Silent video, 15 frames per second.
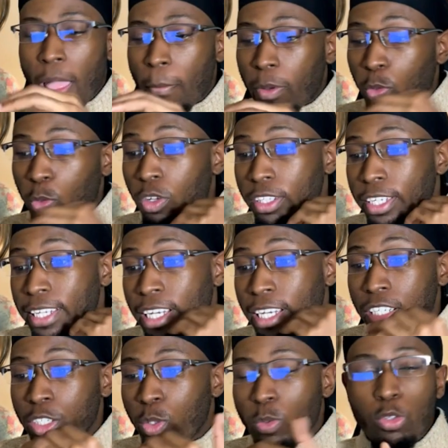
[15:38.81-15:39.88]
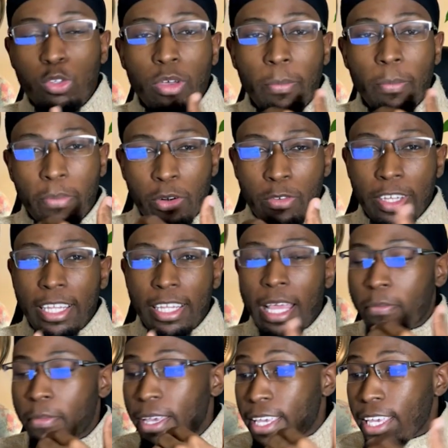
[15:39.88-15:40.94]
But one thing they could do to improve it and
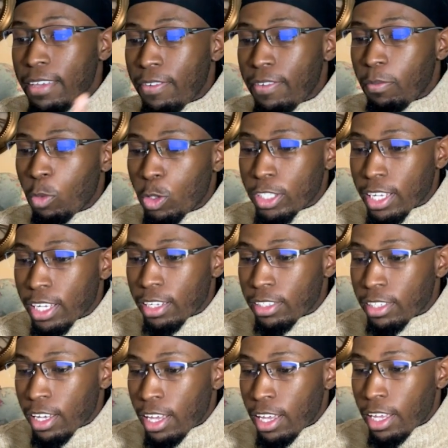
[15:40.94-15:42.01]
make even more sales